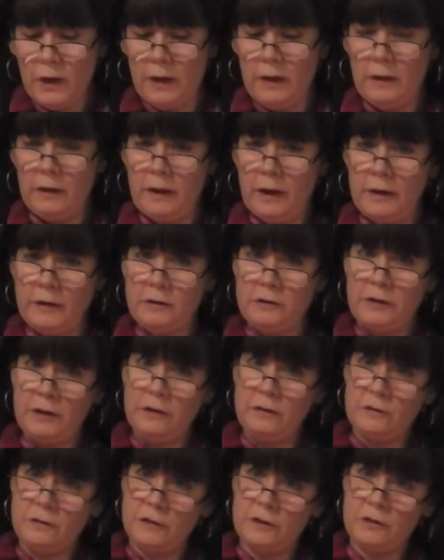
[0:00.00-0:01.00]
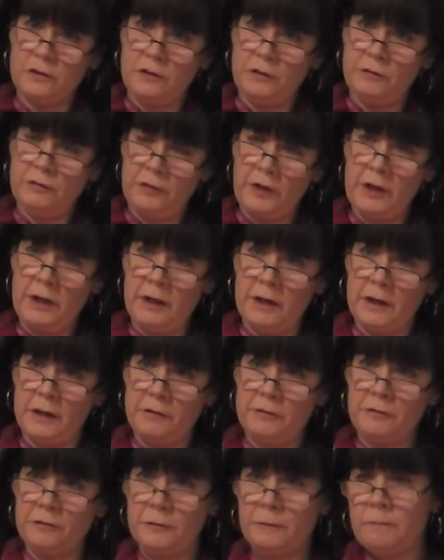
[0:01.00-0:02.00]
In
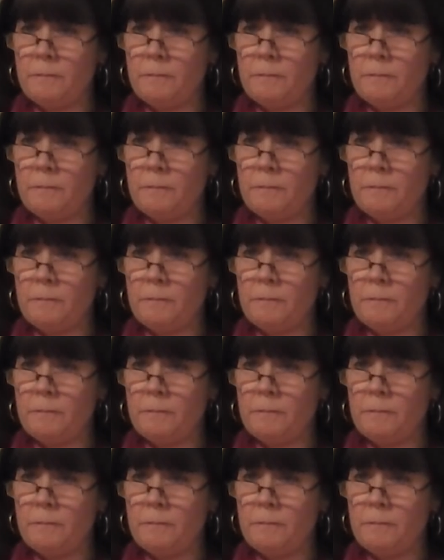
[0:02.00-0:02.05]
1965,